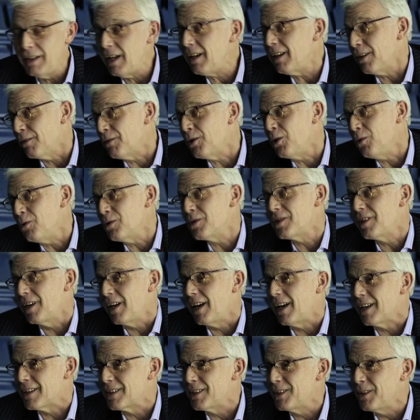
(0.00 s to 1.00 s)
of course it
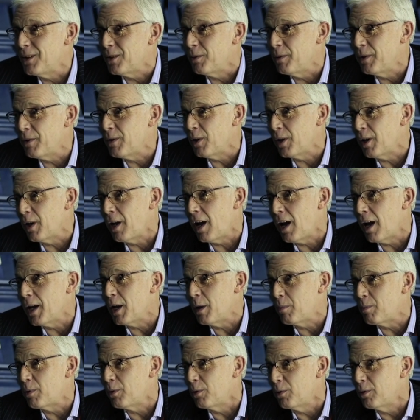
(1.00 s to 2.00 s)
has. We've got a
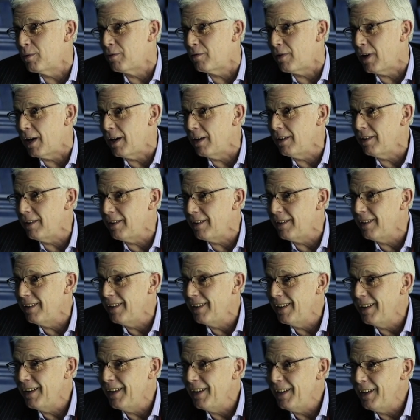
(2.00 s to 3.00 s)
higher profile.
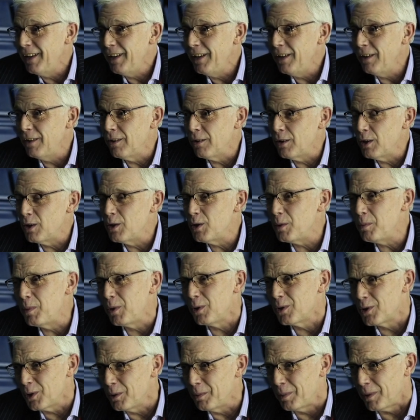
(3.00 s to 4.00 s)
The
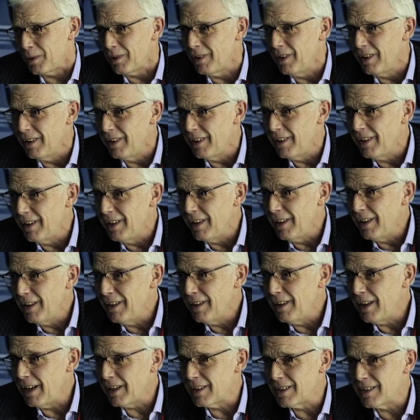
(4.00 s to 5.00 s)
double-double,
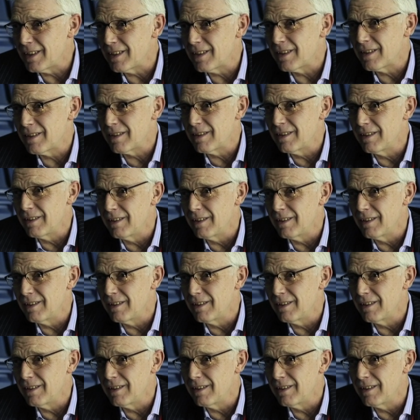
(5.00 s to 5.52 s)
that's,